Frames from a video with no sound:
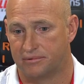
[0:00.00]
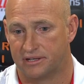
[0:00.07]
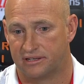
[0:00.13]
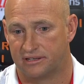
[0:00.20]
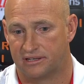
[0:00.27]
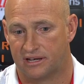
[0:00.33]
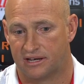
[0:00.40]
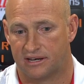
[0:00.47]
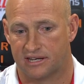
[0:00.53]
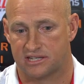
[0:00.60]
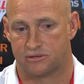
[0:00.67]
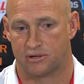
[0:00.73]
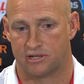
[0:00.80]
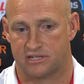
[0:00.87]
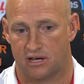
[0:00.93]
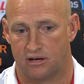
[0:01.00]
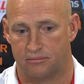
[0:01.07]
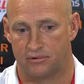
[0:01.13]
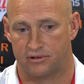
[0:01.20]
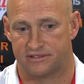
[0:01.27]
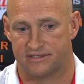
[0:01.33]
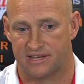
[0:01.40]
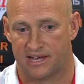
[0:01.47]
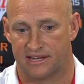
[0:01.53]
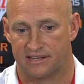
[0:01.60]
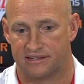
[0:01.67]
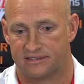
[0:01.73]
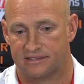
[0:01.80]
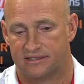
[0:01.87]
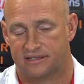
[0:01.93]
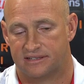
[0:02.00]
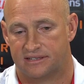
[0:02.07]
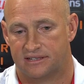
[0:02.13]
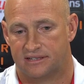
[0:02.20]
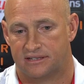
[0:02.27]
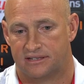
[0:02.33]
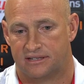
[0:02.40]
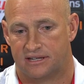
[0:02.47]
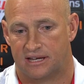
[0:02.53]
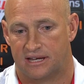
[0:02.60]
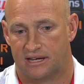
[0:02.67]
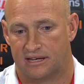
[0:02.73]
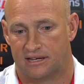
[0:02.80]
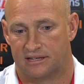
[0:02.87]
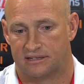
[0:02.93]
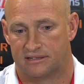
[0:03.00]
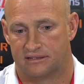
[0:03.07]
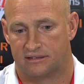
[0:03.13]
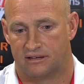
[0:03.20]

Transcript: But you know, next week's Old Boys Day, and uh,